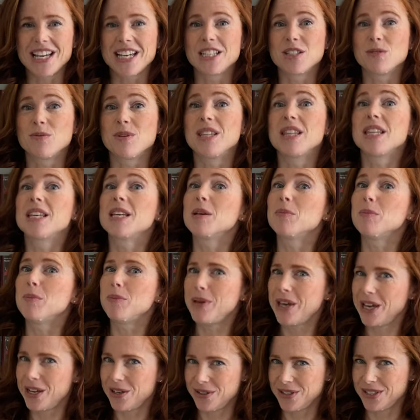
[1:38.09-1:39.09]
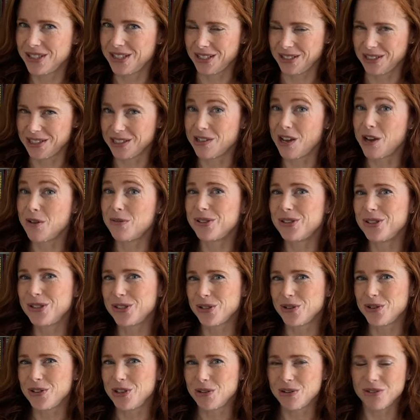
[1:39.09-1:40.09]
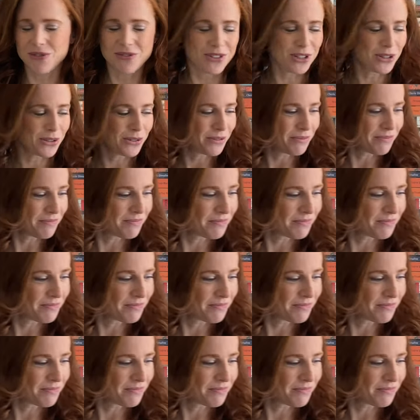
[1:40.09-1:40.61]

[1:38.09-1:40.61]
is with comparison, so I want to show you a few.